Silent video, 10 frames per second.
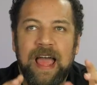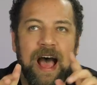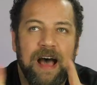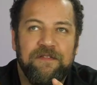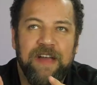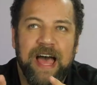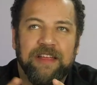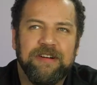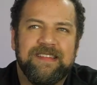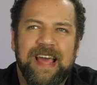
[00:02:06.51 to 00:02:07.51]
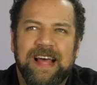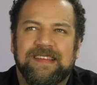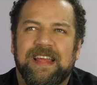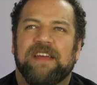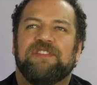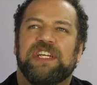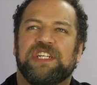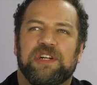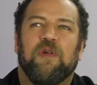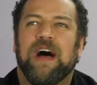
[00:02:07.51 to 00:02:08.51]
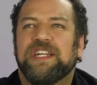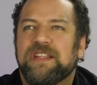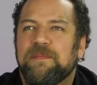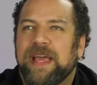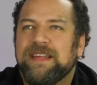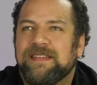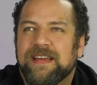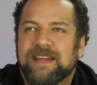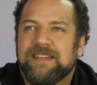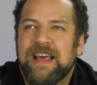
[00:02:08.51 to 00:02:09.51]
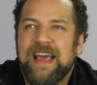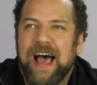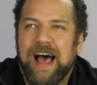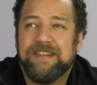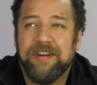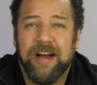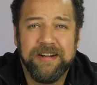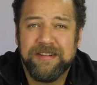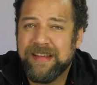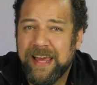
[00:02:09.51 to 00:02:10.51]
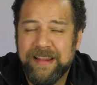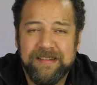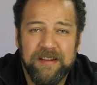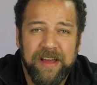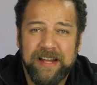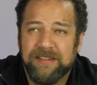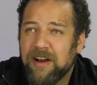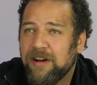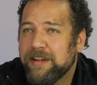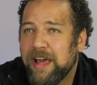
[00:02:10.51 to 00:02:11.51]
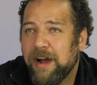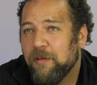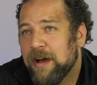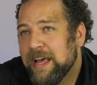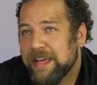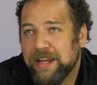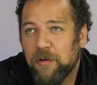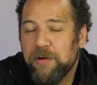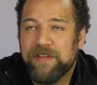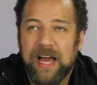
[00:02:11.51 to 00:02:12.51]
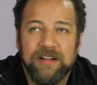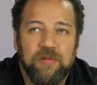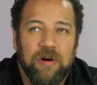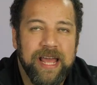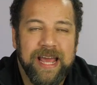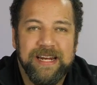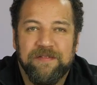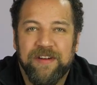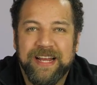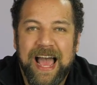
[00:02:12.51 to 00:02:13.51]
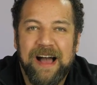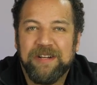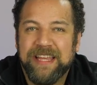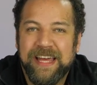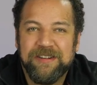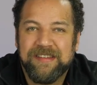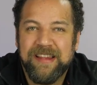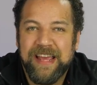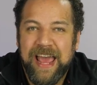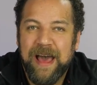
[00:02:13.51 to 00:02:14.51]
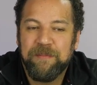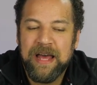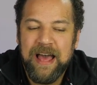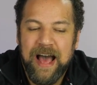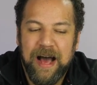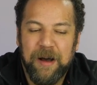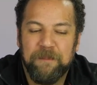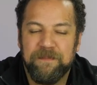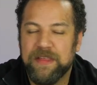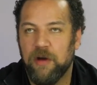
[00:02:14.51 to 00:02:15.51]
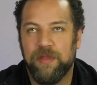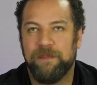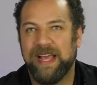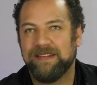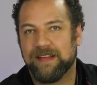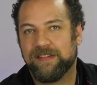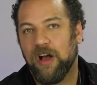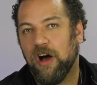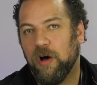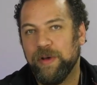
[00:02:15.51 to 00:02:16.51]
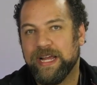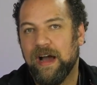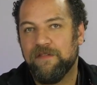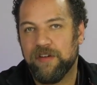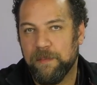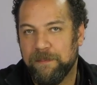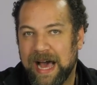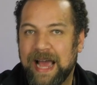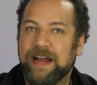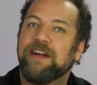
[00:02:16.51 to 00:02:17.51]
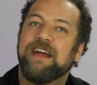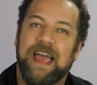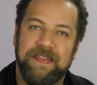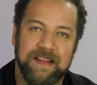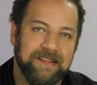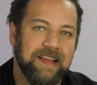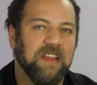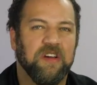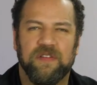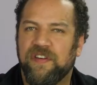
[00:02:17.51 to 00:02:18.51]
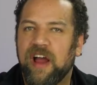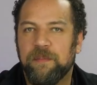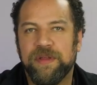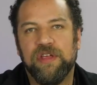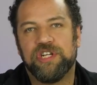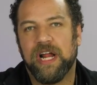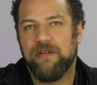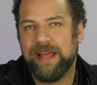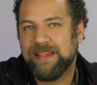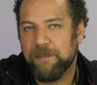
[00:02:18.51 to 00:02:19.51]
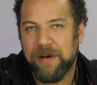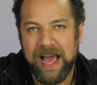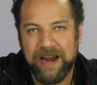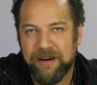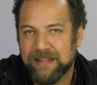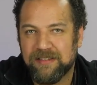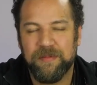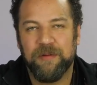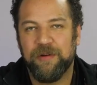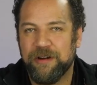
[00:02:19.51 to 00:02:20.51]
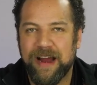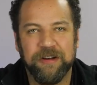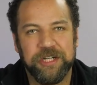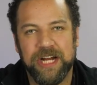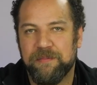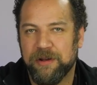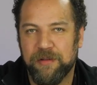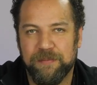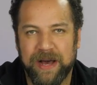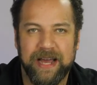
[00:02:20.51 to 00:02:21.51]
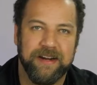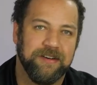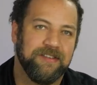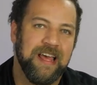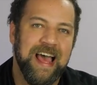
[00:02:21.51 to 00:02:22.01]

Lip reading: Valerie is asking if she should watch the basics to understand this advanced call. No, you know, we've got 28 different calculators in the app. You know, the basics call, we cover the buyer and the seller for helping you generate the buyer estimate when you're house shopping with buyers.